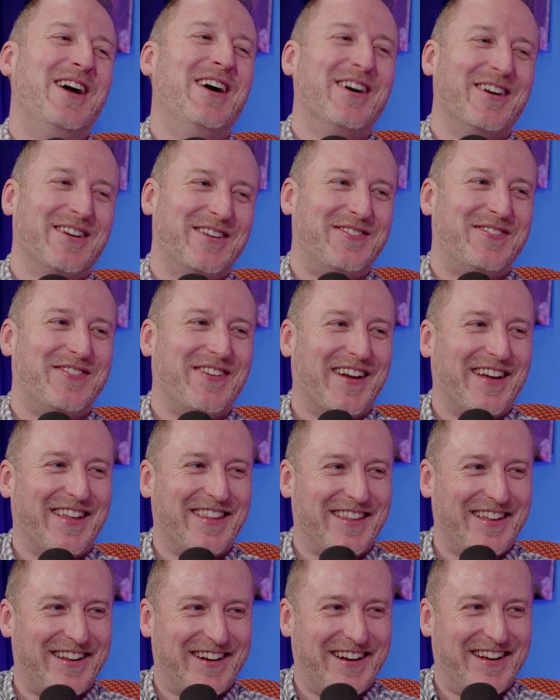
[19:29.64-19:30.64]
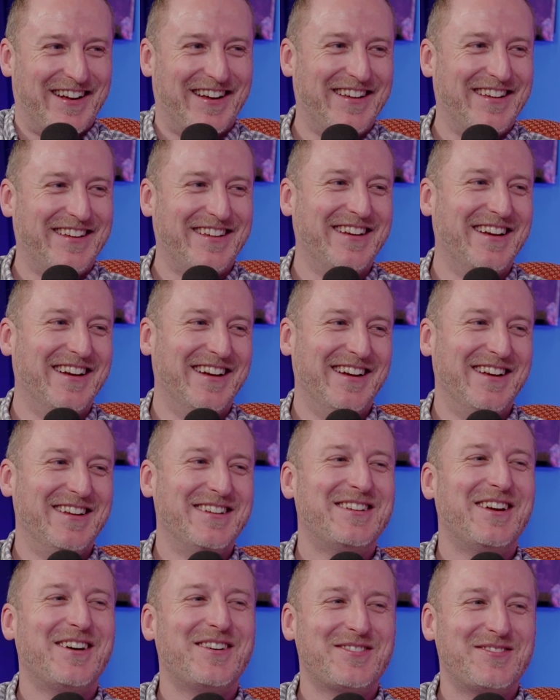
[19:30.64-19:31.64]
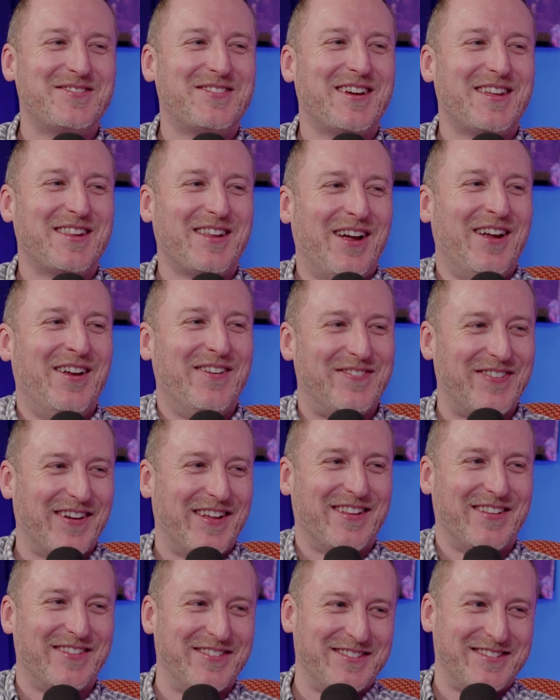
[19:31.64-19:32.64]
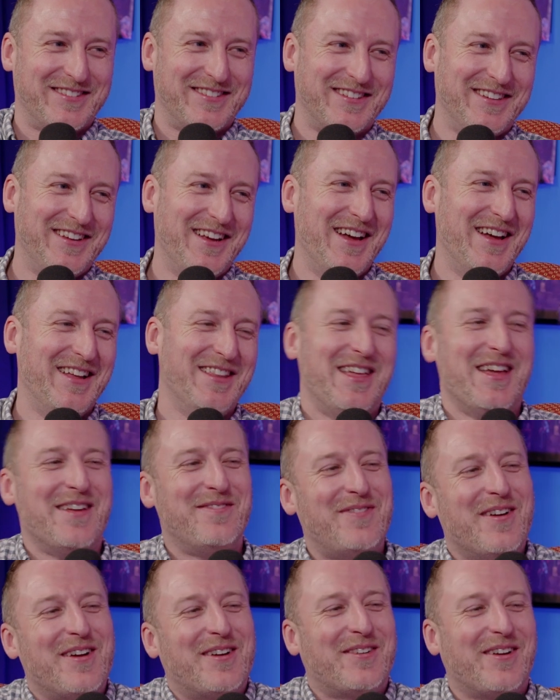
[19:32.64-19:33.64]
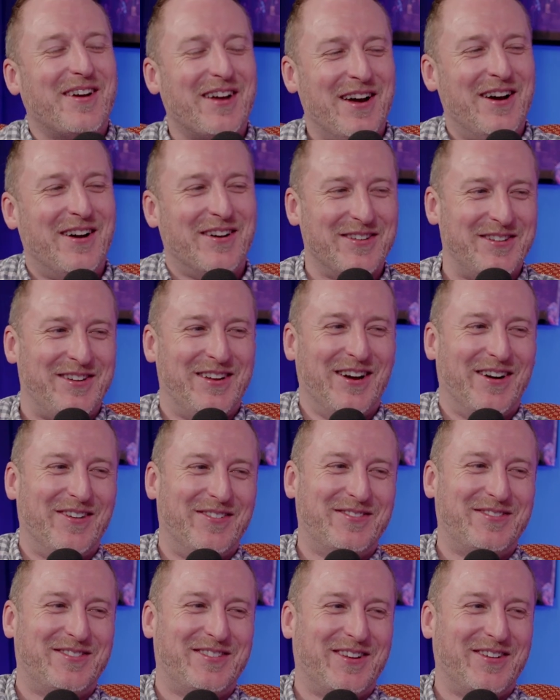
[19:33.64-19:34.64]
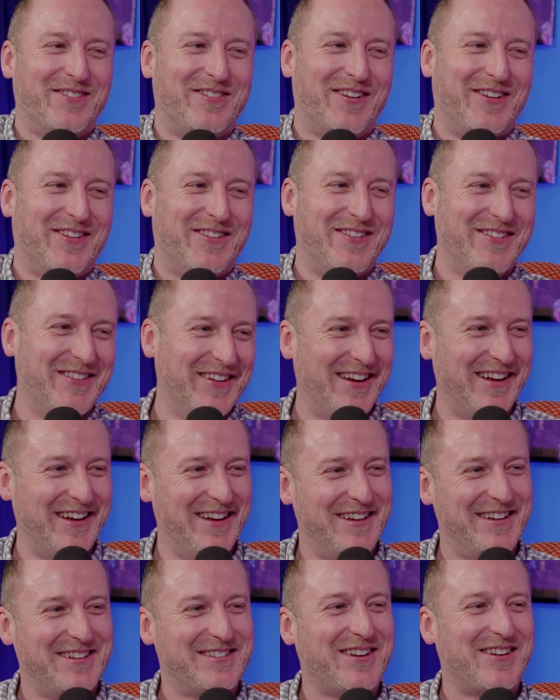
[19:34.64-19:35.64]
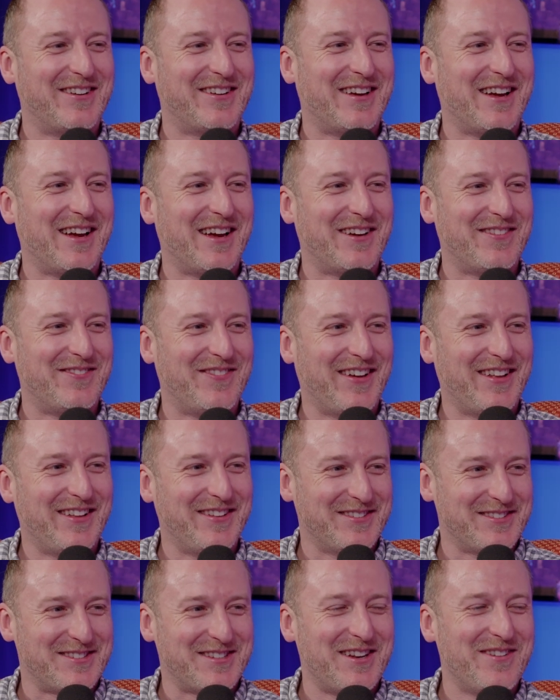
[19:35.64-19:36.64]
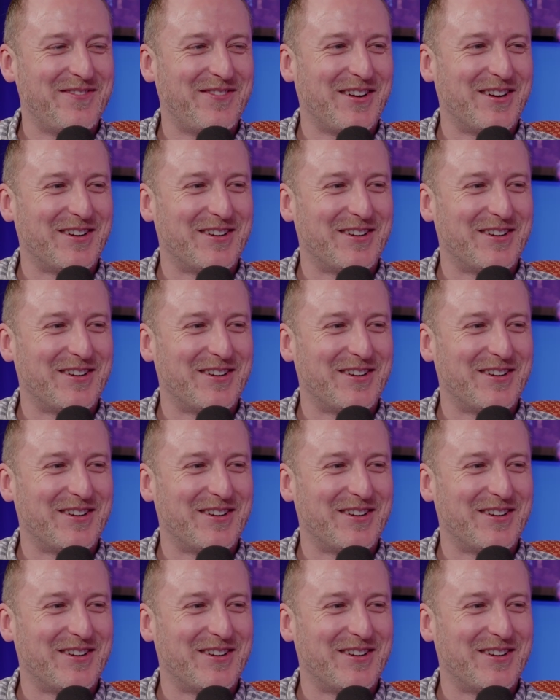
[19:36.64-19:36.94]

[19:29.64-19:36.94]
Duck feather, right. Duck feather pillows. They'd be quite uncomfortable. Duck egg pillows, they'd be